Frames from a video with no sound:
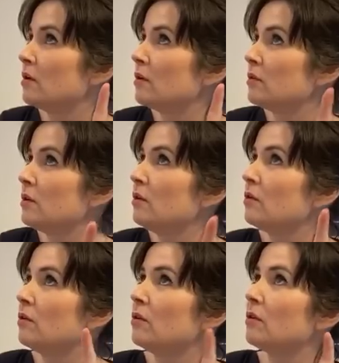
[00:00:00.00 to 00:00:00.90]
New
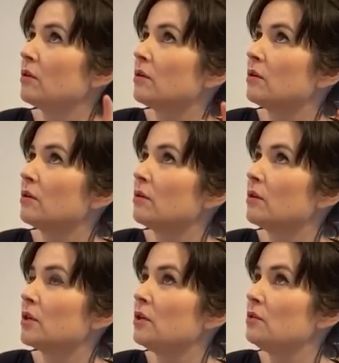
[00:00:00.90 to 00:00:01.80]
York,
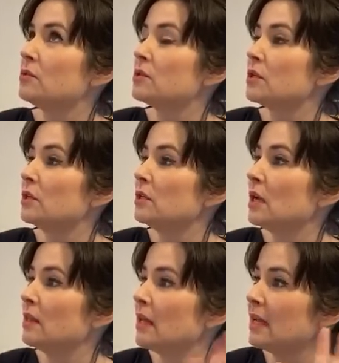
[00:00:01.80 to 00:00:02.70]
Houston,
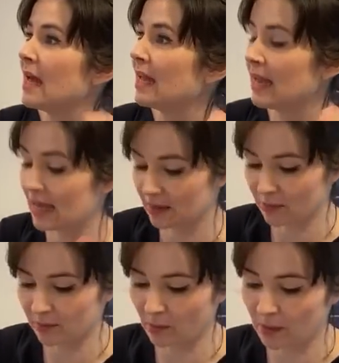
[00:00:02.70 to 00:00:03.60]
and then L A
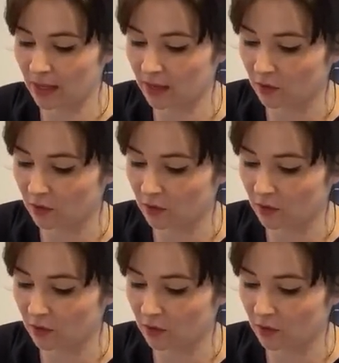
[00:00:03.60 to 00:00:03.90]
probably,